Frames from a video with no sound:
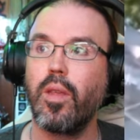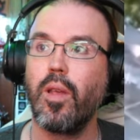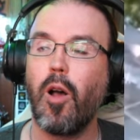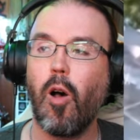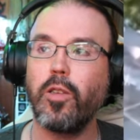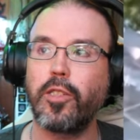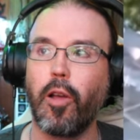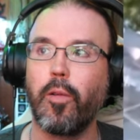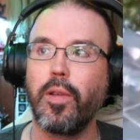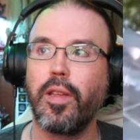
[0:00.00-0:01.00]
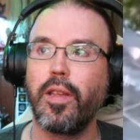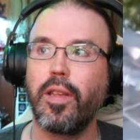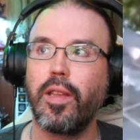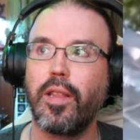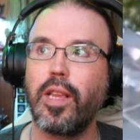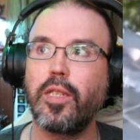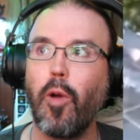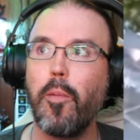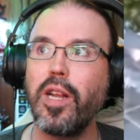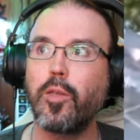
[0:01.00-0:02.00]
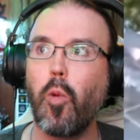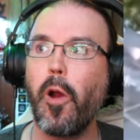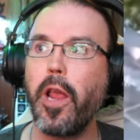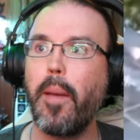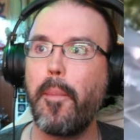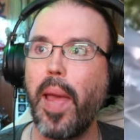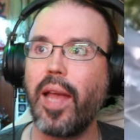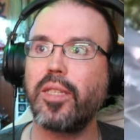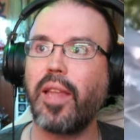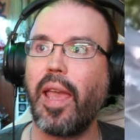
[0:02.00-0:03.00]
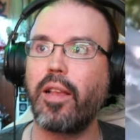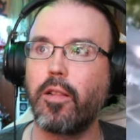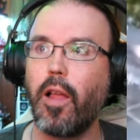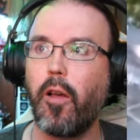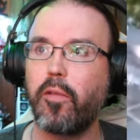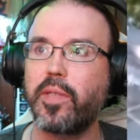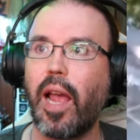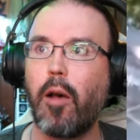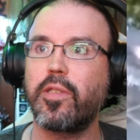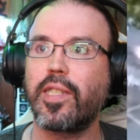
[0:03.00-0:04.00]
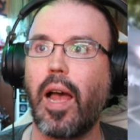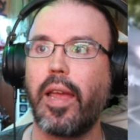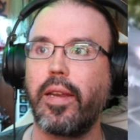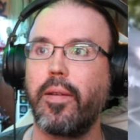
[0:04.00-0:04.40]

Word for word: Also, this woman is wearing a mask and gloves outside.